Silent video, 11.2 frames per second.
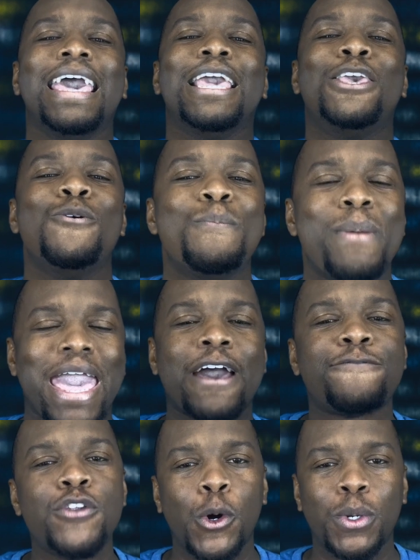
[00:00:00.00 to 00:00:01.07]
You may
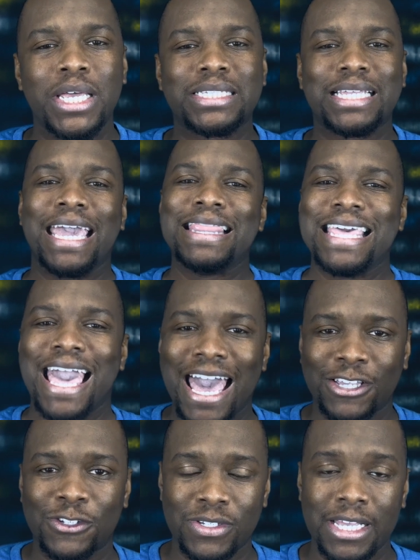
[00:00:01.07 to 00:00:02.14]
have noticed in the
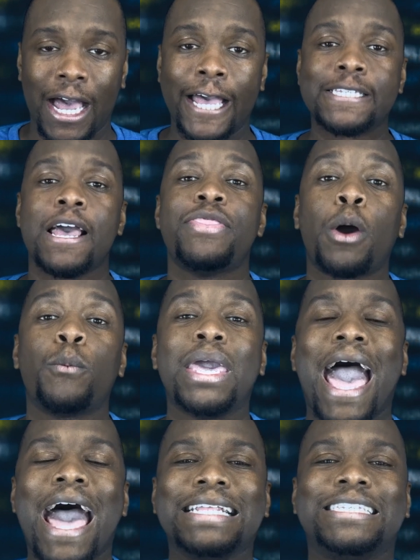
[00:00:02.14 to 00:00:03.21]
exercise that we
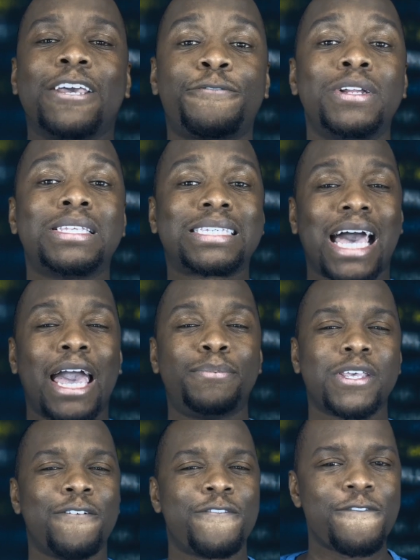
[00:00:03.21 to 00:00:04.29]
had different types
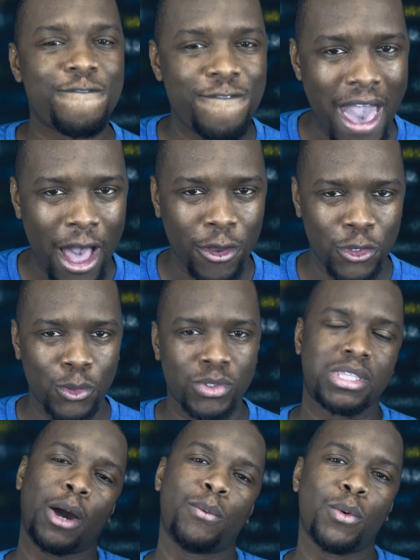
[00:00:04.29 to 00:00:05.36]
of values
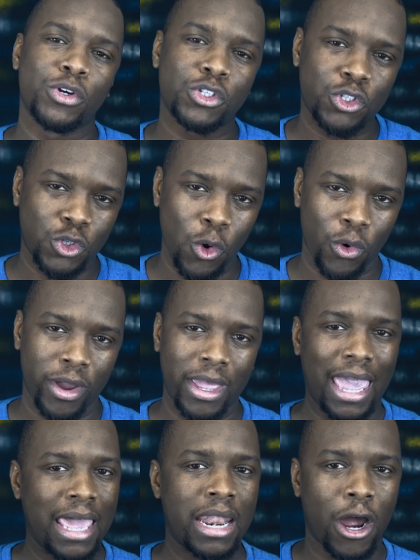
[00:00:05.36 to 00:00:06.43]
that we were
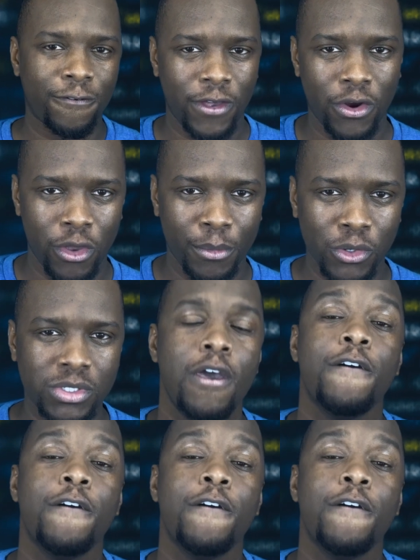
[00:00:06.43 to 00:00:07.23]
storing in our variables.